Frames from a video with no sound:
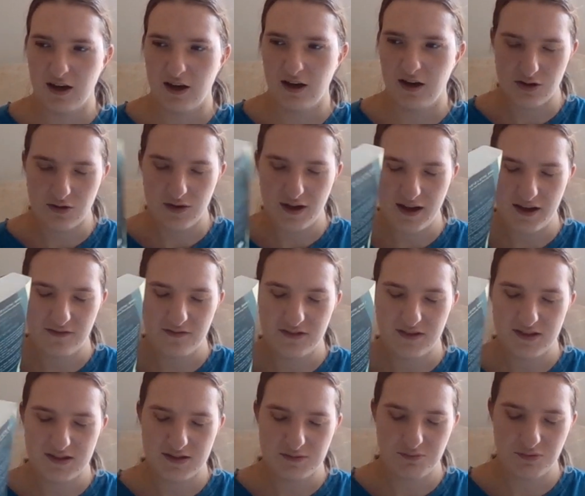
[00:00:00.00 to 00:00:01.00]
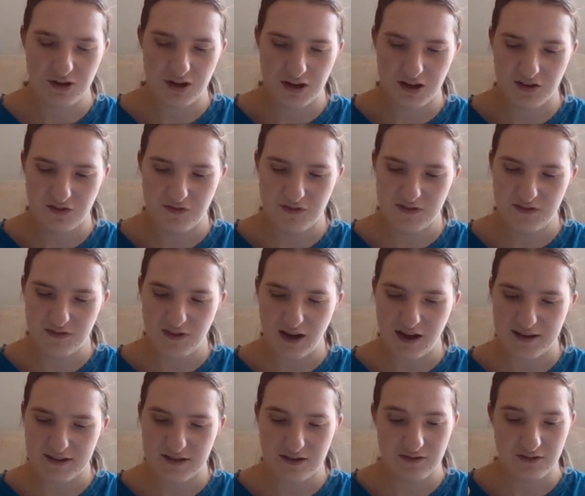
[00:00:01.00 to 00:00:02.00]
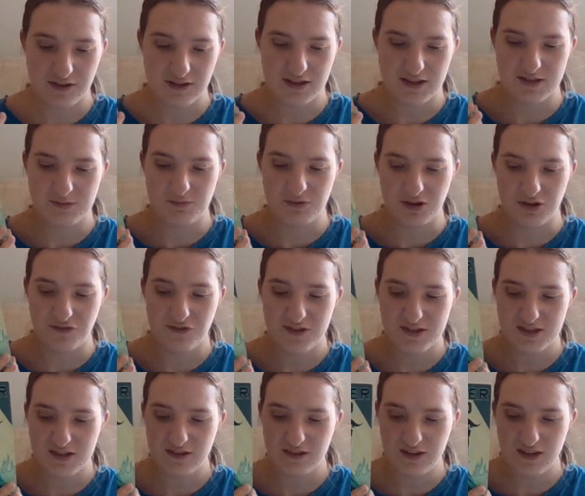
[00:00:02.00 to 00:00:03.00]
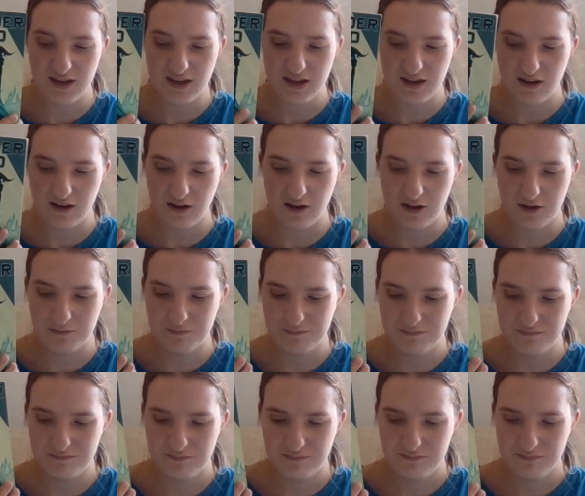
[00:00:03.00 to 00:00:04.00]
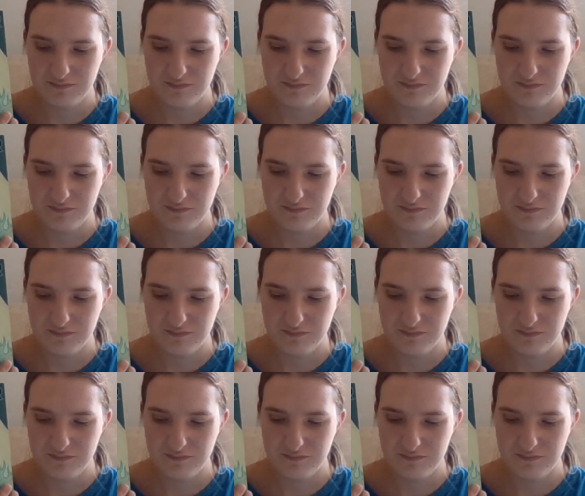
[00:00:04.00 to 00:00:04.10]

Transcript: So I do have this book. I did read this book physically. Um,